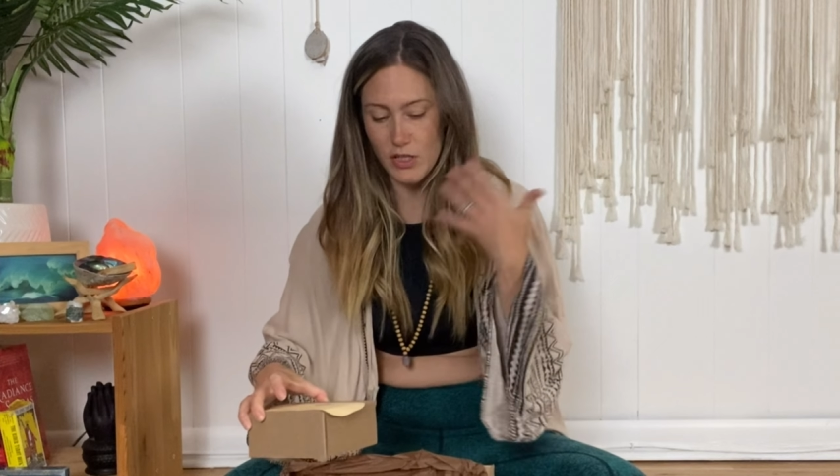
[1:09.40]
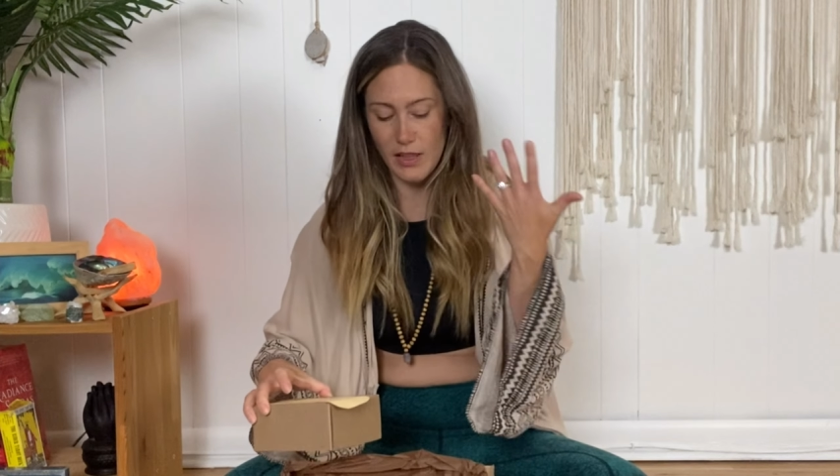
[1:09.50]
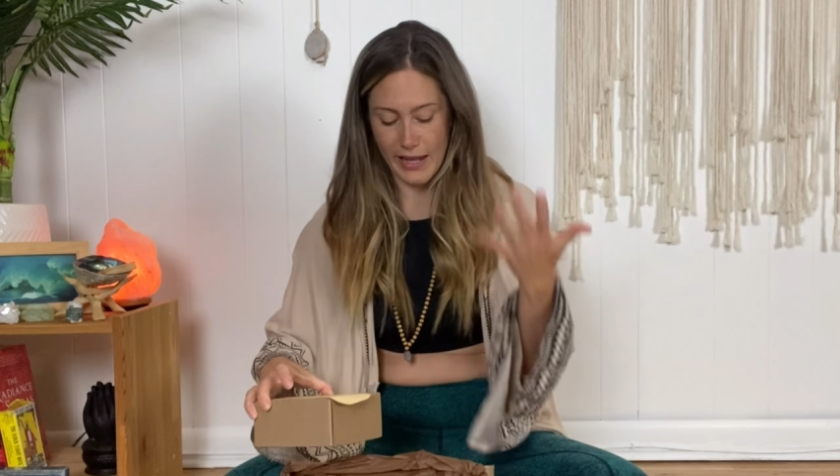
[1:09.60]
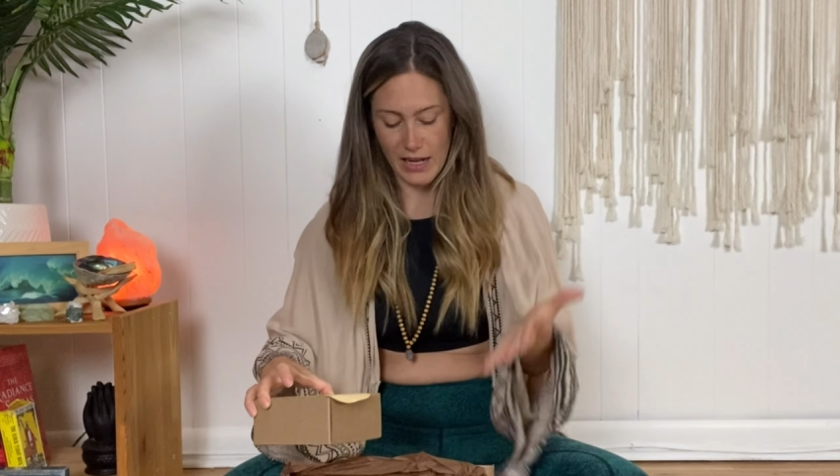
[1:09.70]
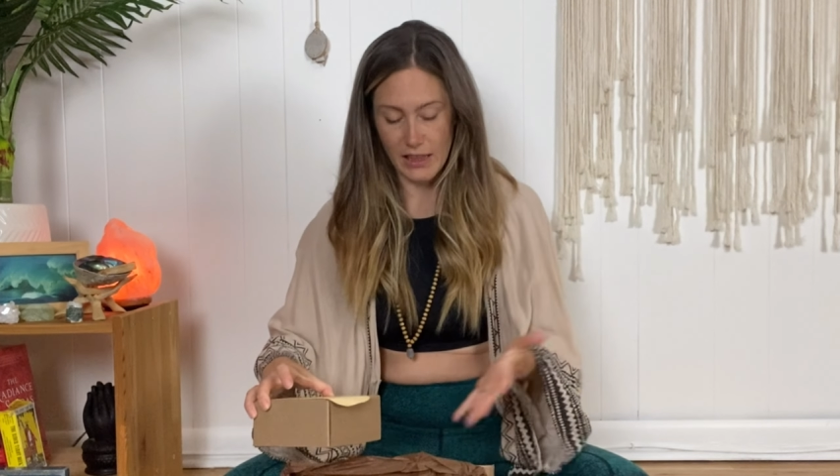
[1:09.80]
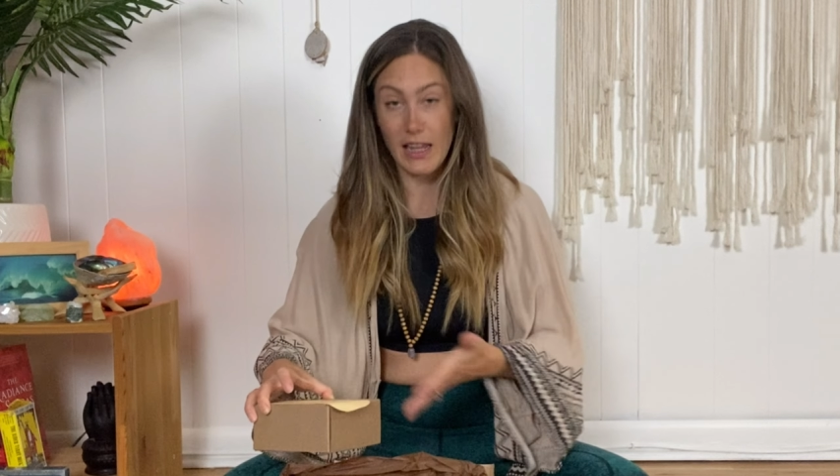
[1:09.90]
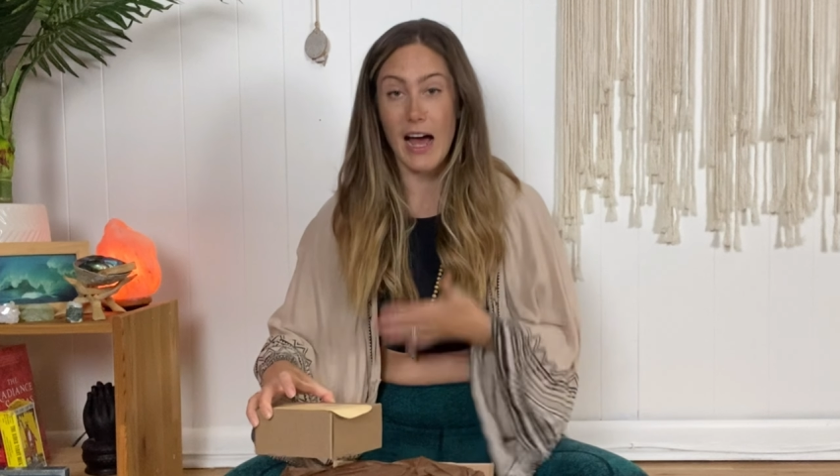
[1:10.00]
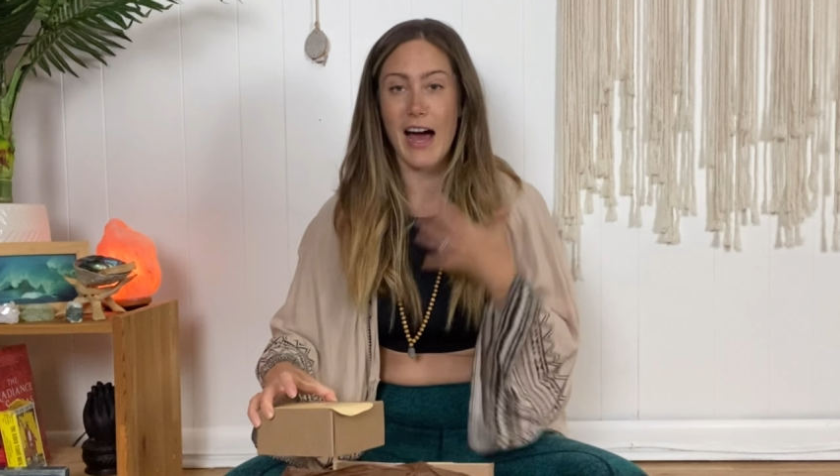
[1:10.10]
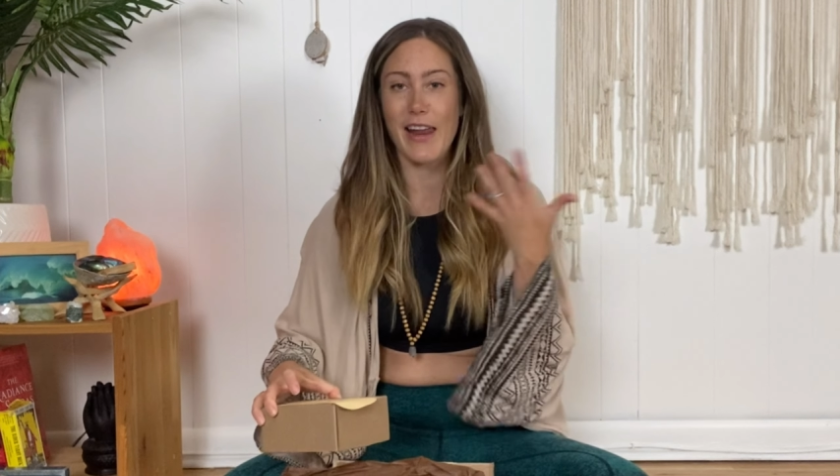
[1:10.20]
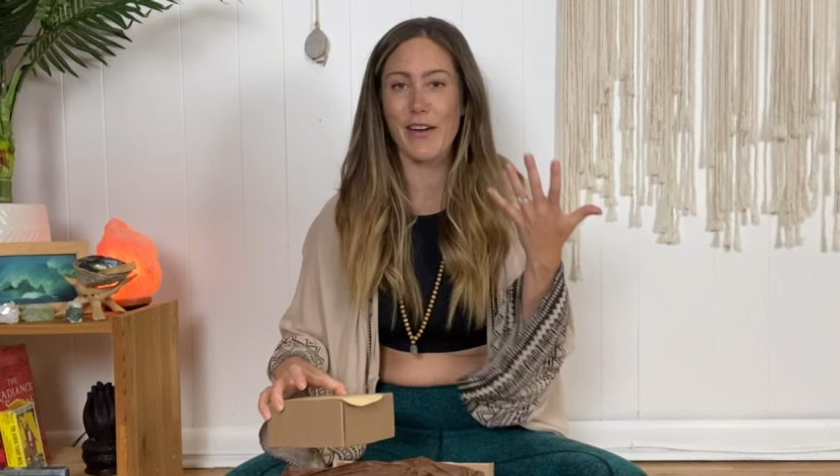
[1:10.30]
a
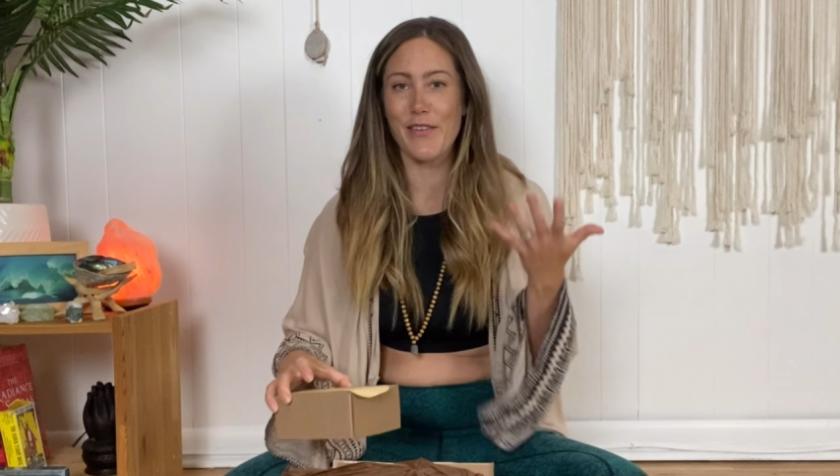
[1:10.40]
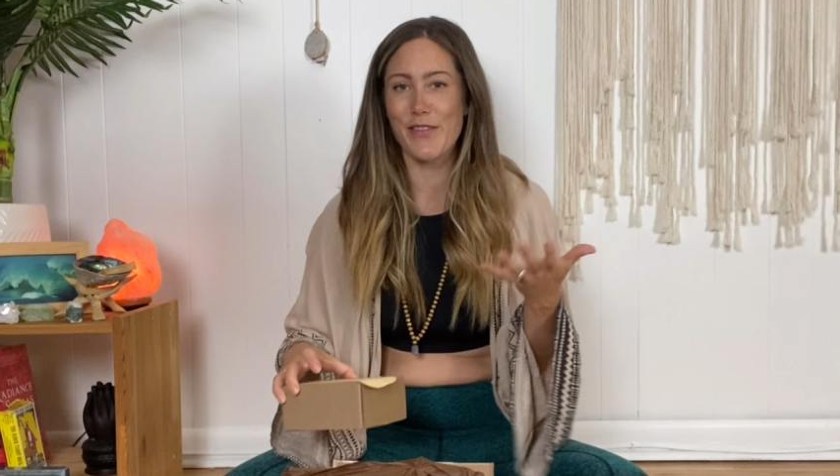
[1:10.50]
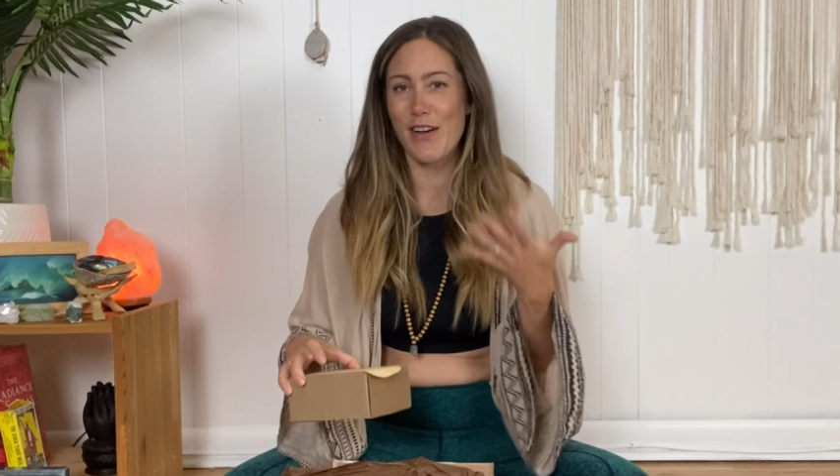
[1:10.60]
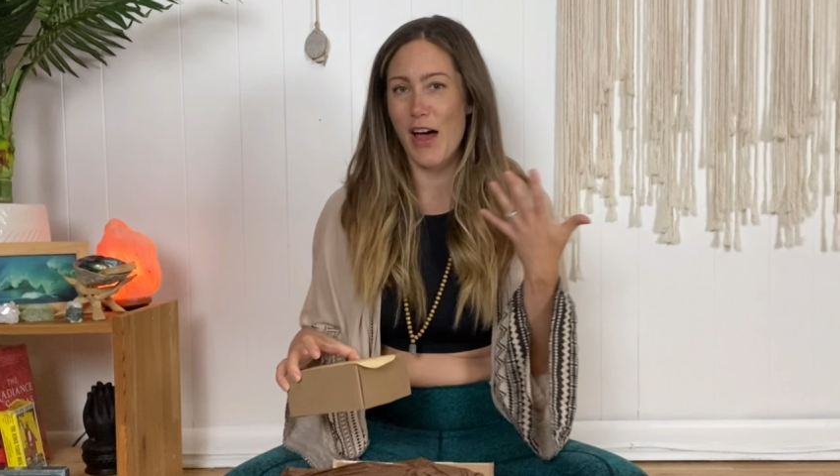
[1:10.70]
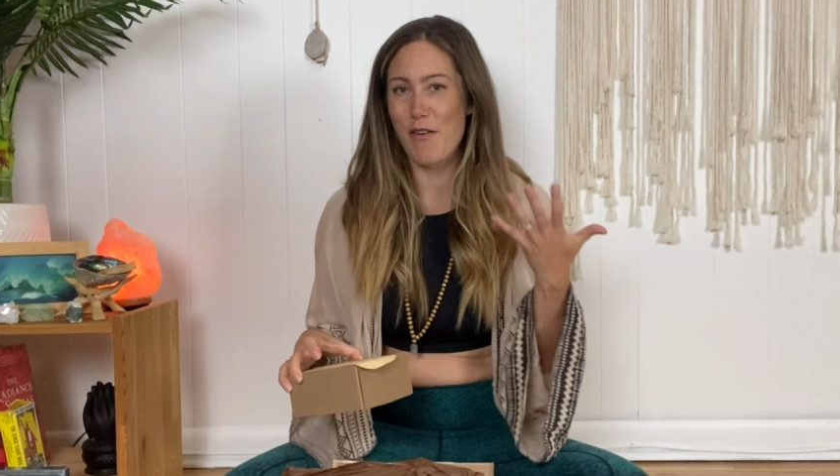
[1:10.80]
lot of